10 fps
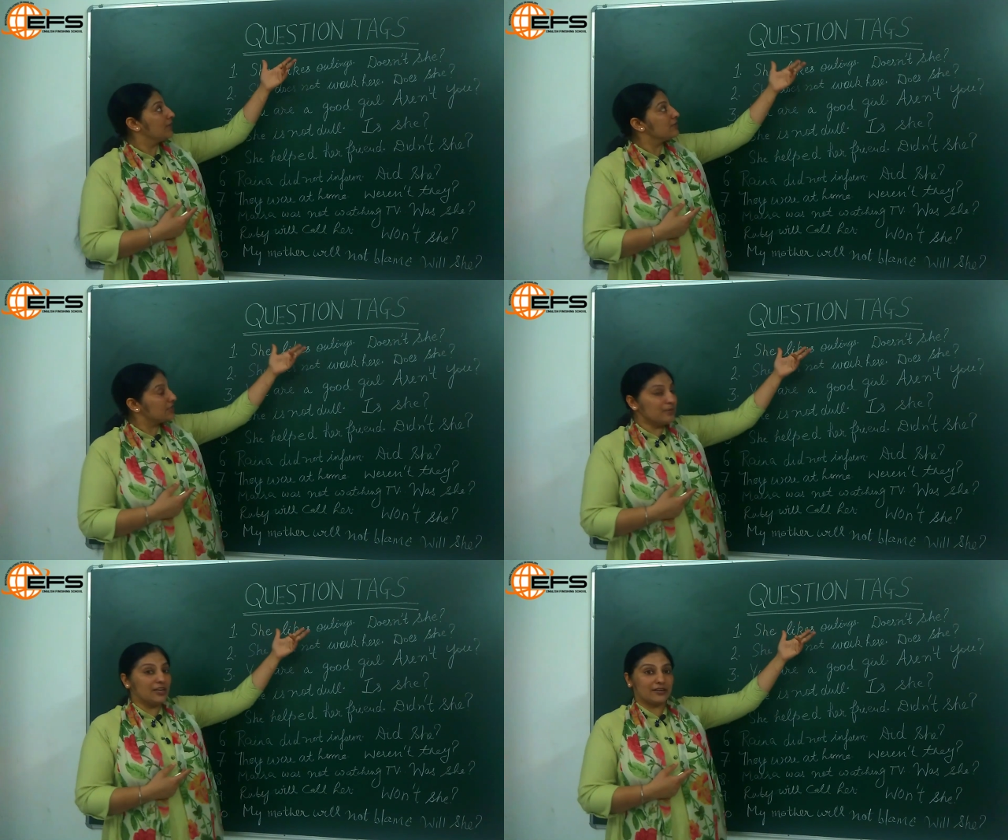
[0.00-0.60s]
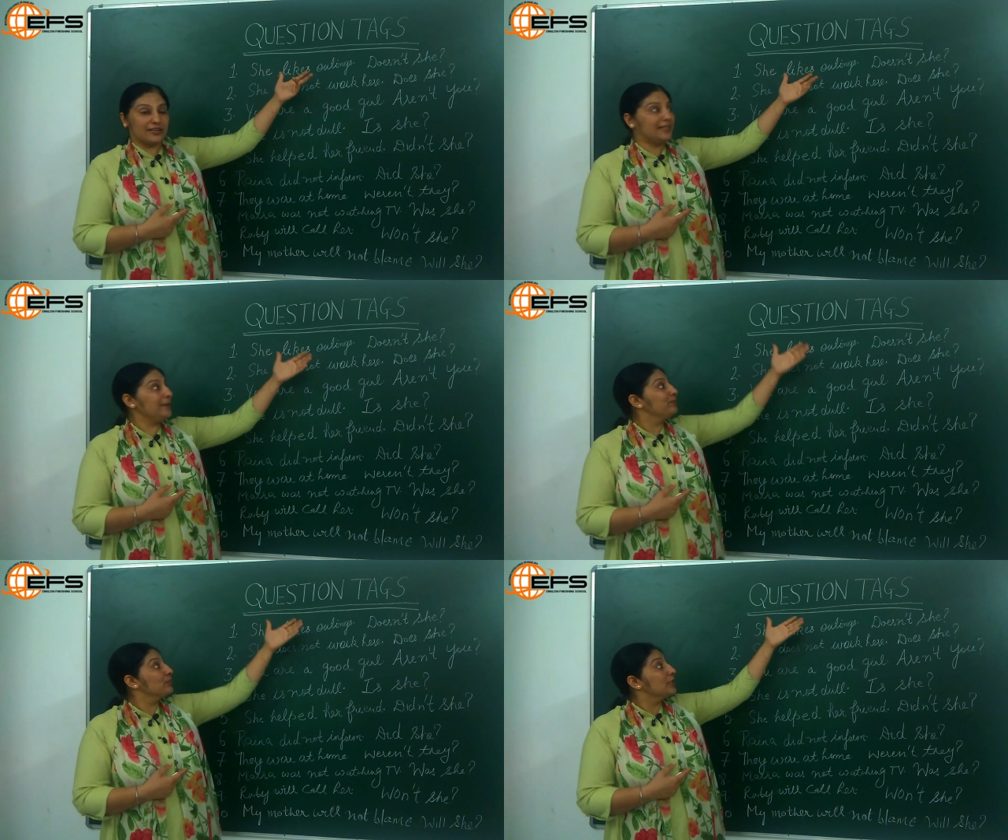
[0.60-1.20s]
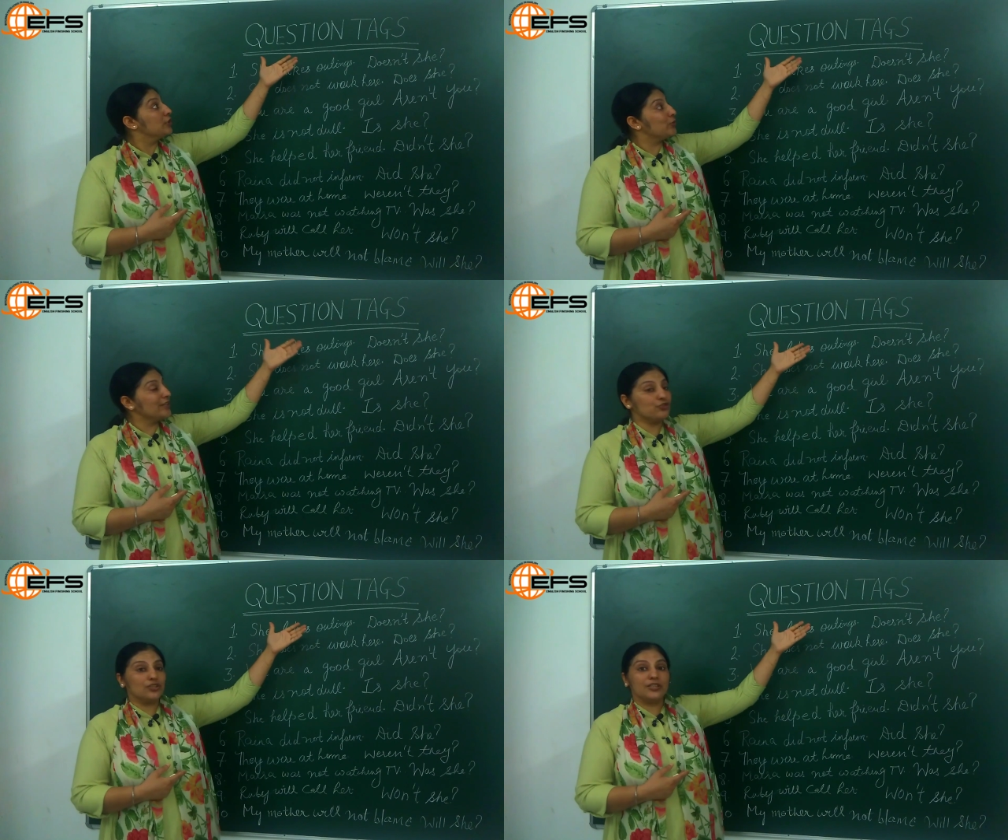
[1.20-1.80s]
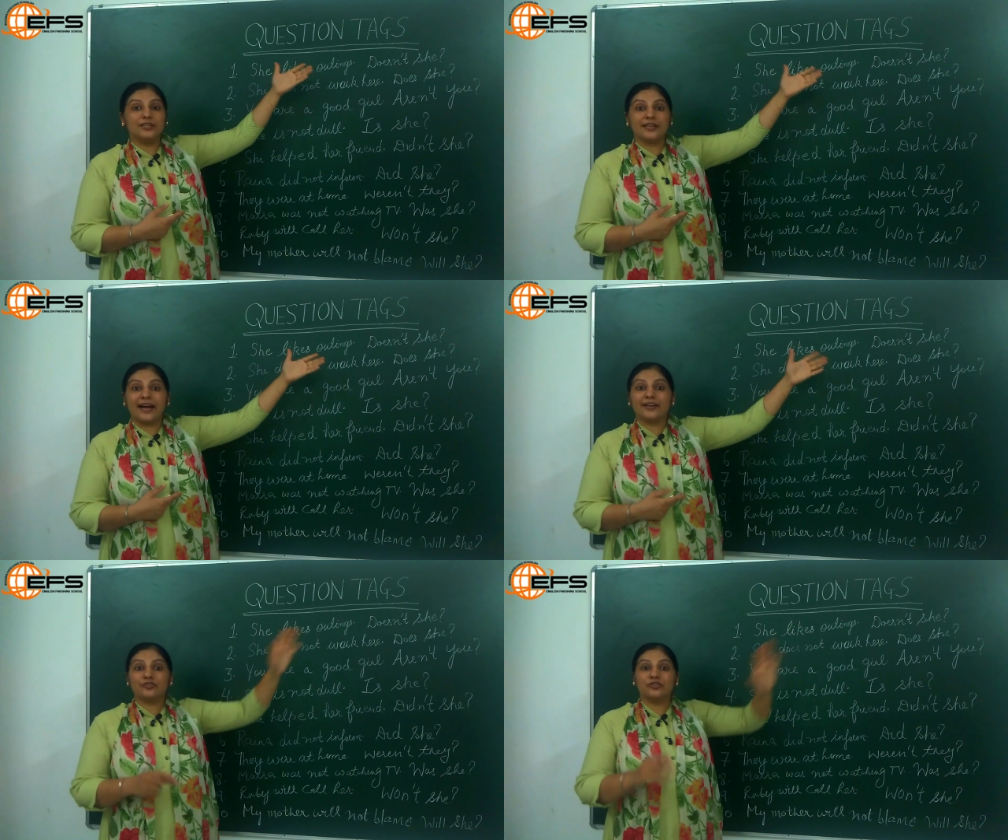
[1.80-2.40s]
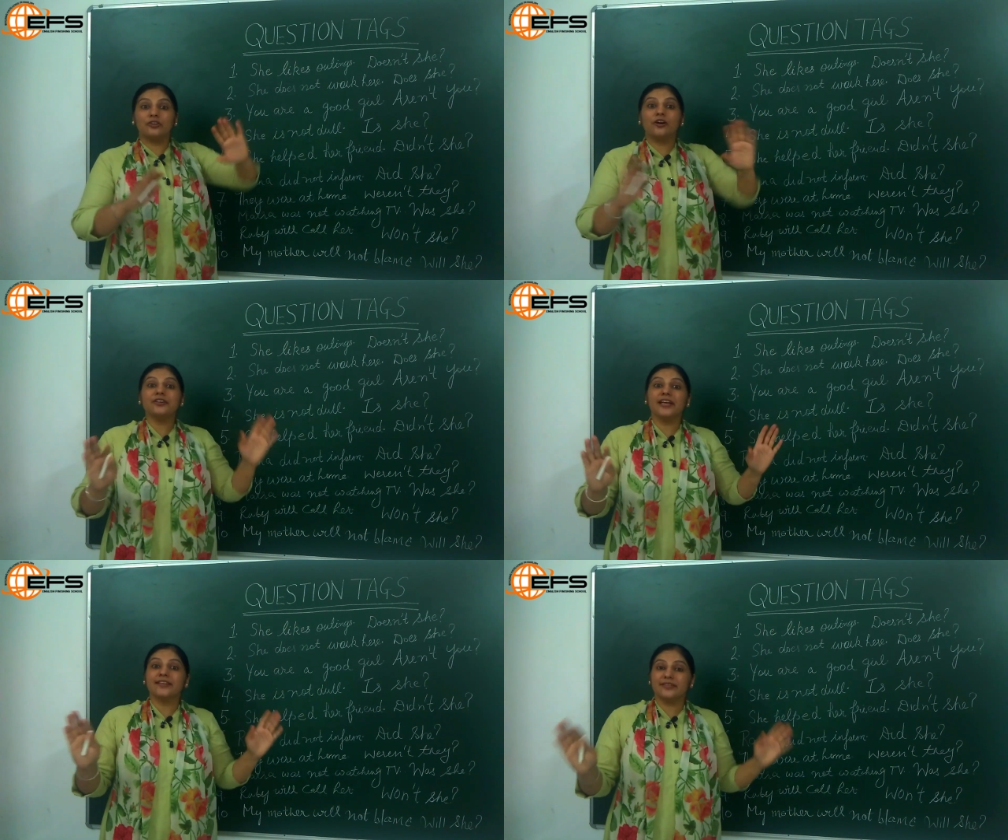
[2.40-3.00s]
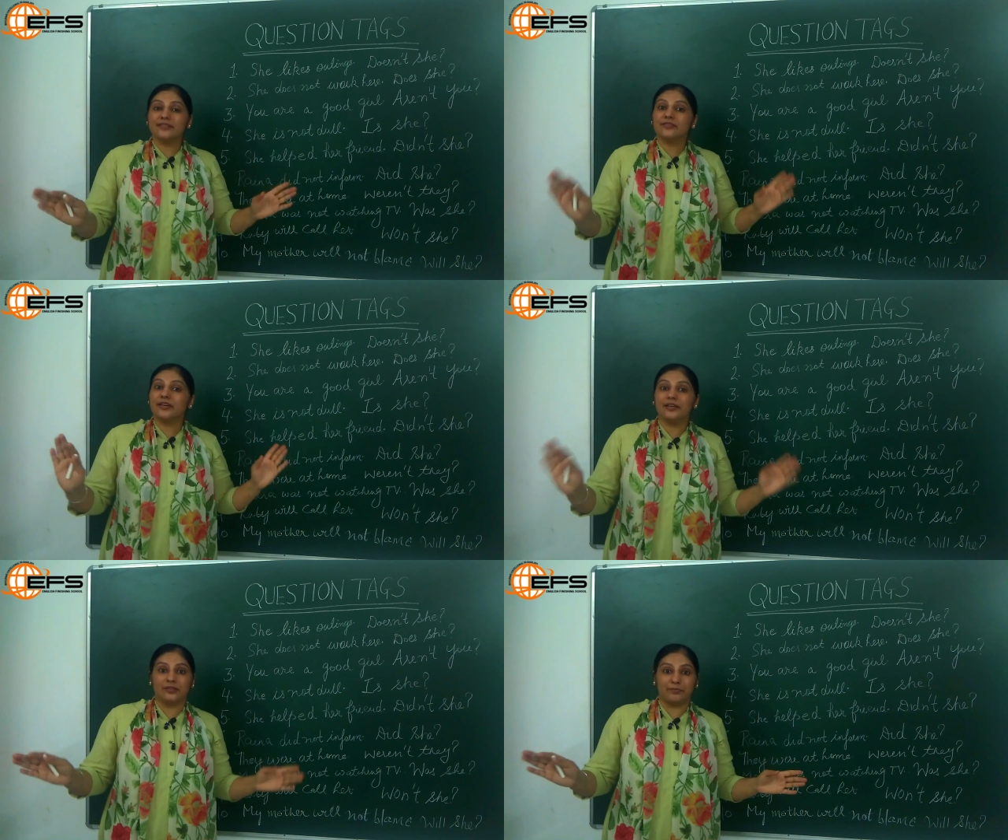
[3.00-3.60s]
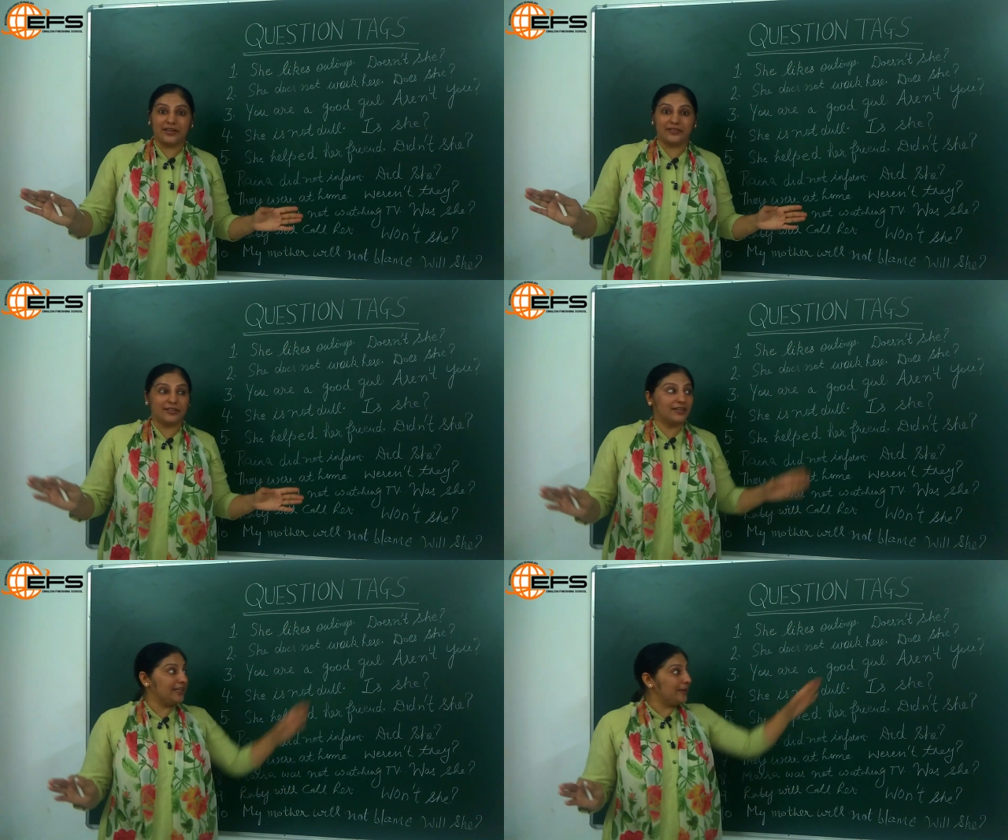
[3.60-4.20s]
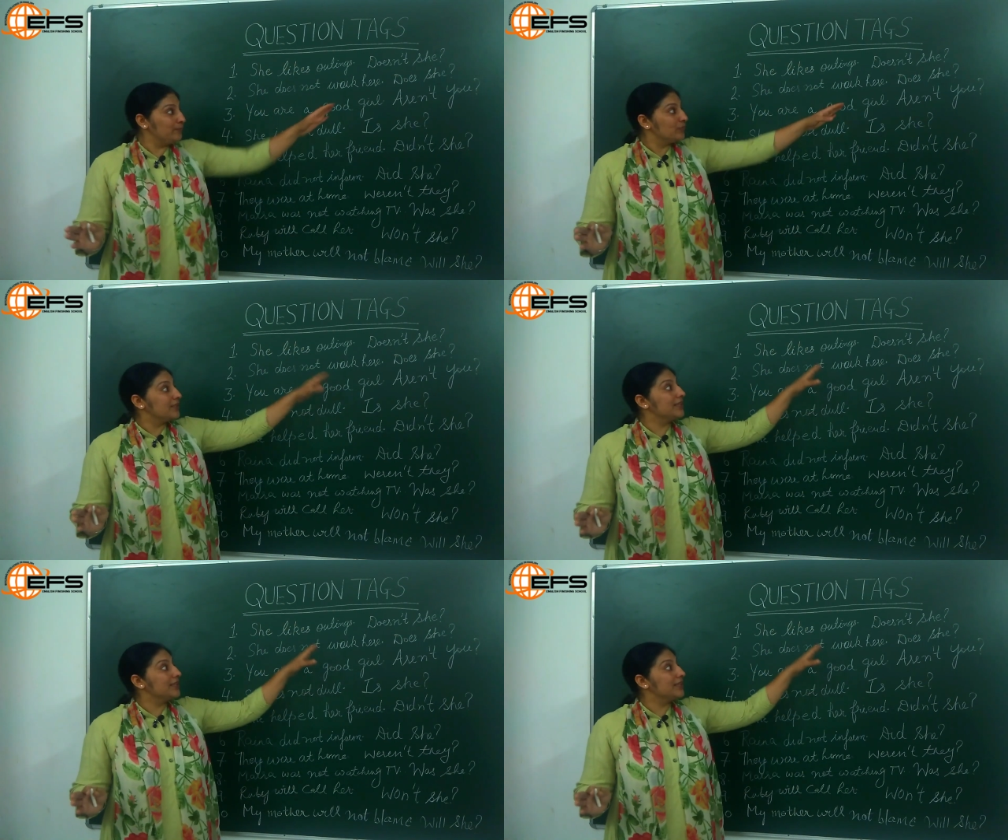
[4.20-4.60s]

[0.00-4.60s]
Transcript: Similarly, question tags do not exist independently.